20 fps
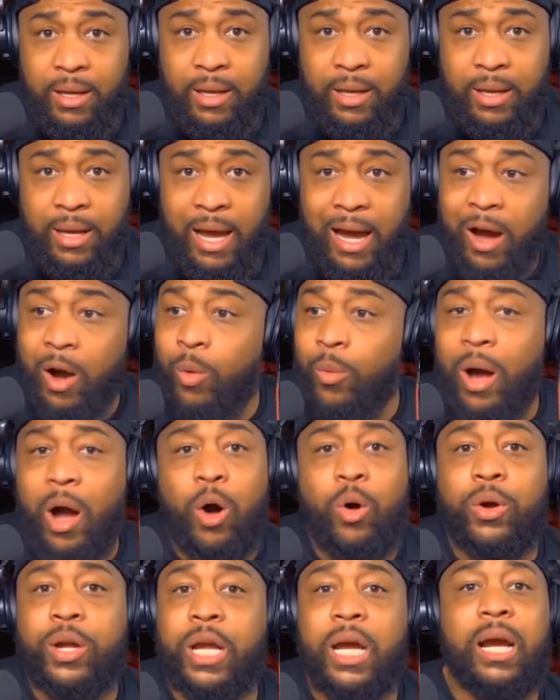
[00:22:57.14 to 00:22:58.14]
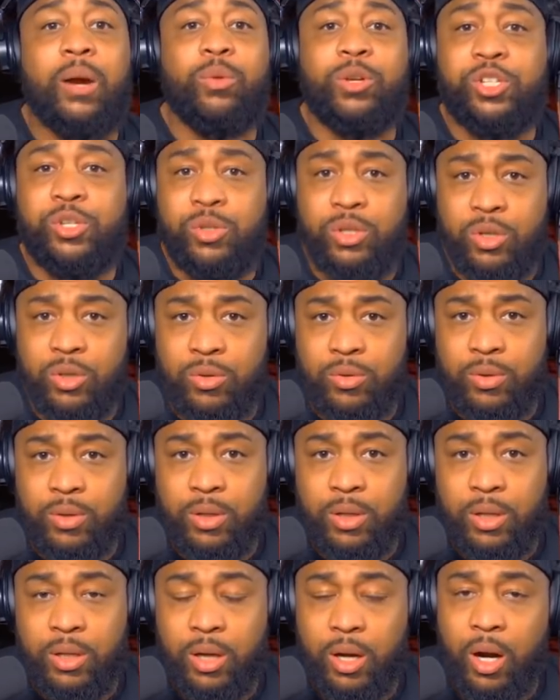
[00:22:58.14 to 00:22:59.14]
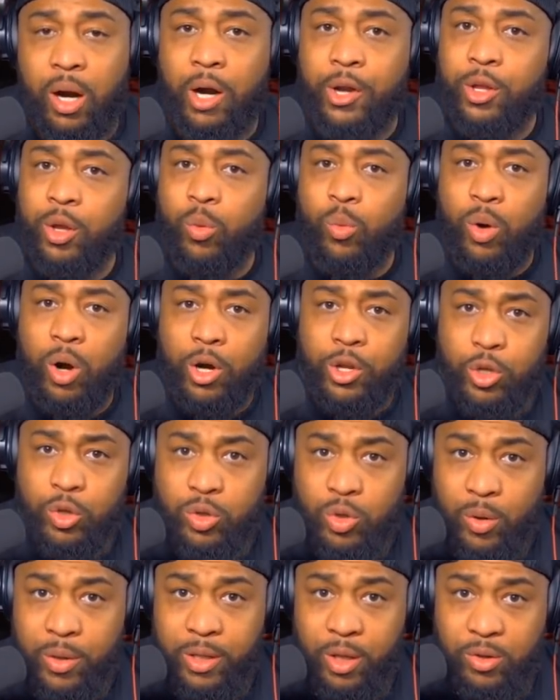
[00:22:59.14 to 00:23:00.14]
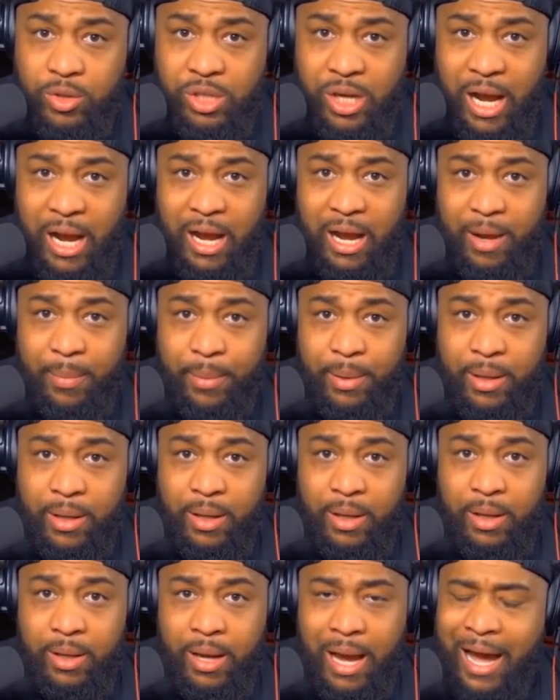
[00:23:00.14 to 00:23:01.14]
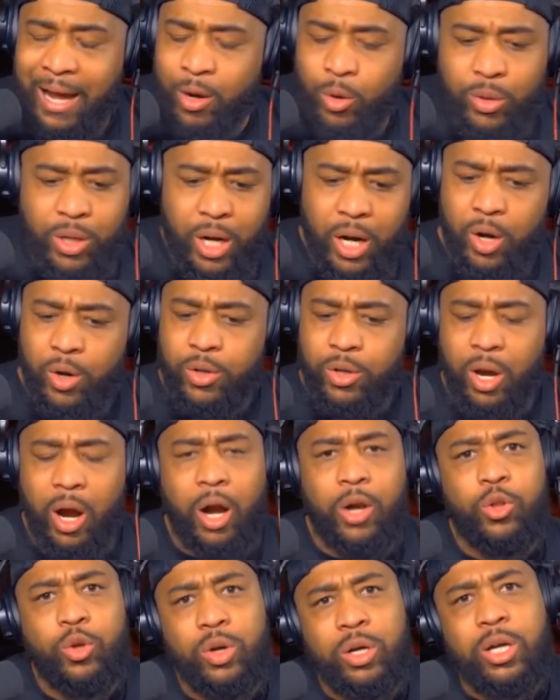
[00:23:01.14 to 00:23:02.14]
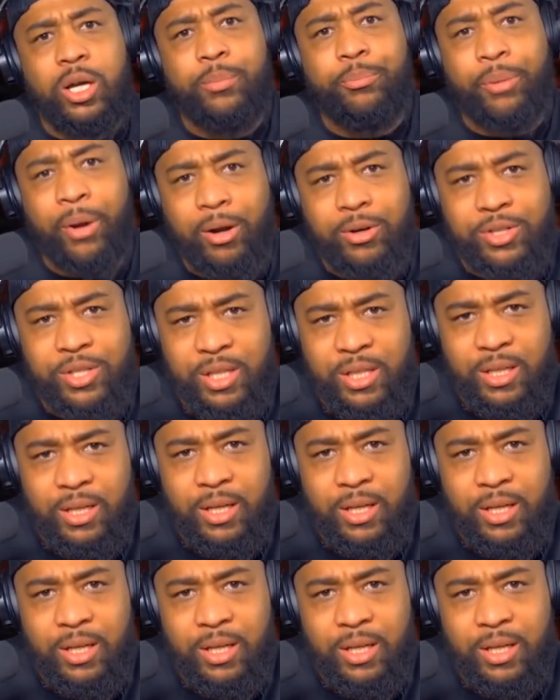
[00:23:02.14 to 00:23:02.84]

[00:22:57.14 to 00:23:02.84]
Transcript: I don't care what you do. Are you doing your job? I don't care who you are. Are you a good person?